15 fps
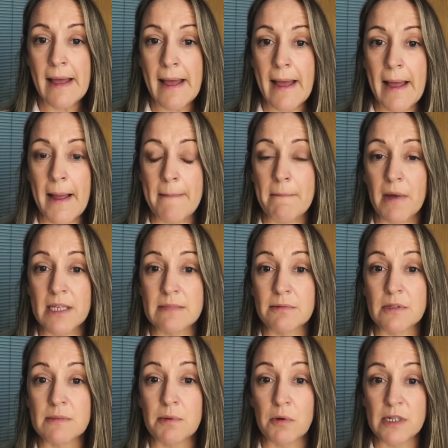I
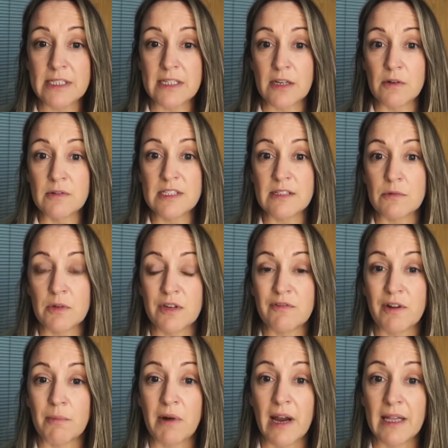suppose Porcenosa, one of
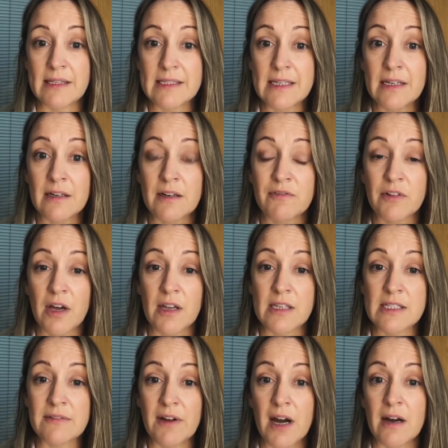our brands here, have gone
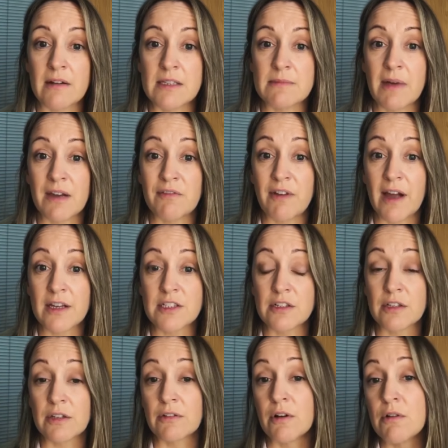as far as
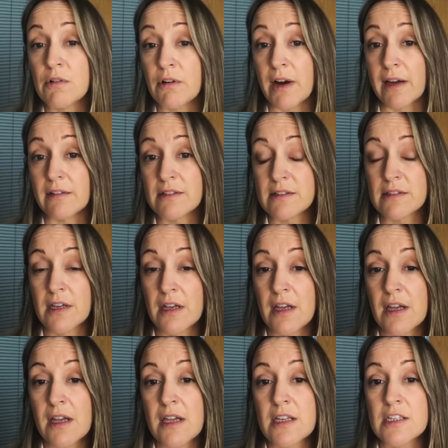manufacturing their own grouts
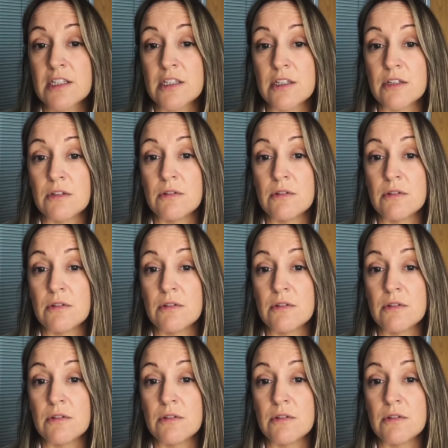to